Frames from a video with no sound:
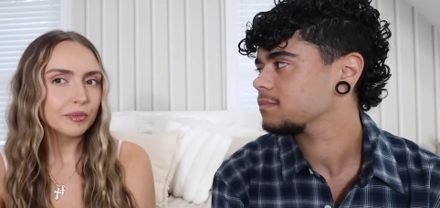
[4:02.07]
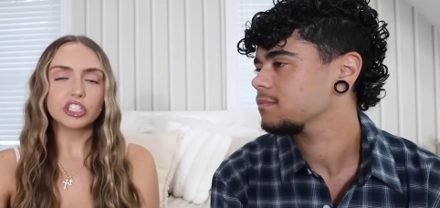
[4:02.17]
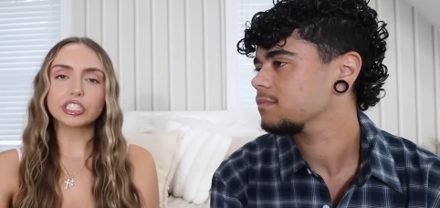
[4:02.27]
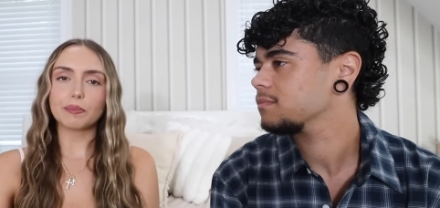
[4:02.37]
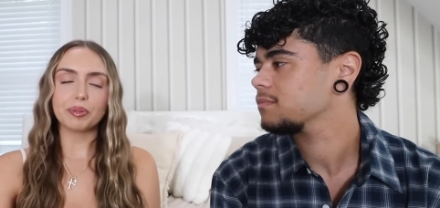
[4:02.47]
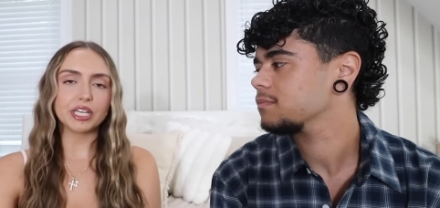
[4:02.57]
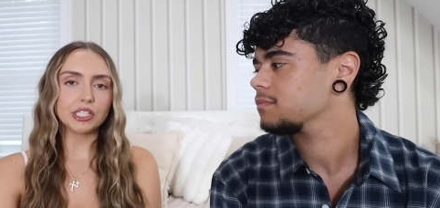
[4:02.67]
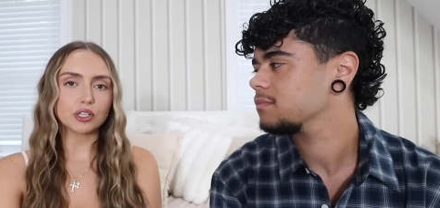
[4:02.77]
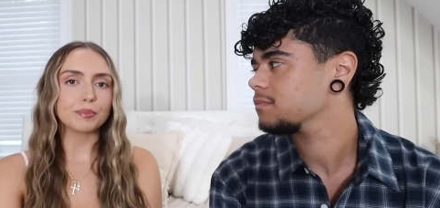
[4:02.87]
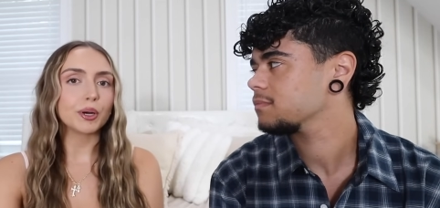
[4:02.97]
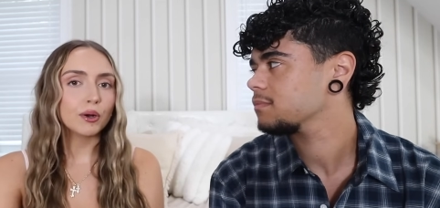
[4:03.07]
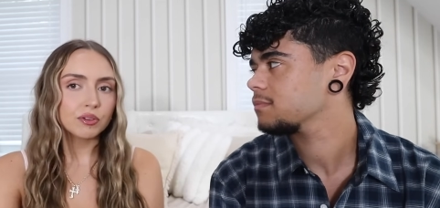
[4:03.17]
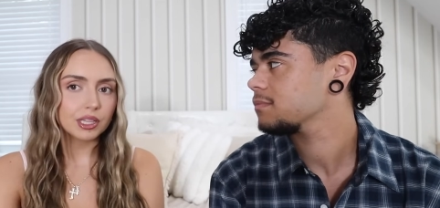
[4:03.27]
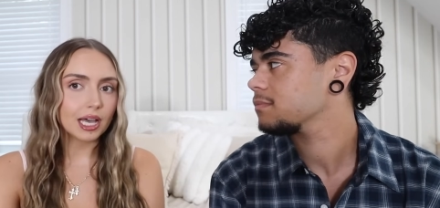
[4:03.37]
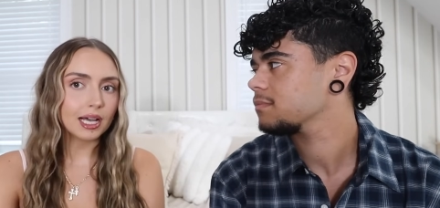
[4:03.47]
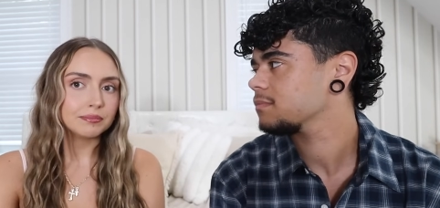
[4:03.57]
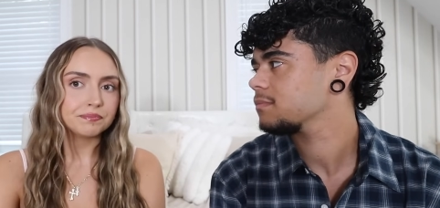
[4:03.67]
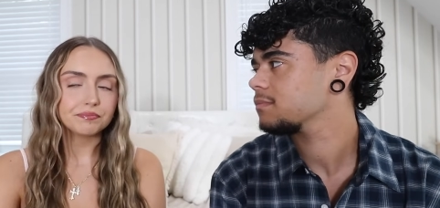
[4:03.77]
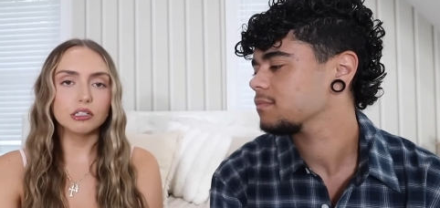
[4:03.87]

Speaker 1: She said pitties are prone to them,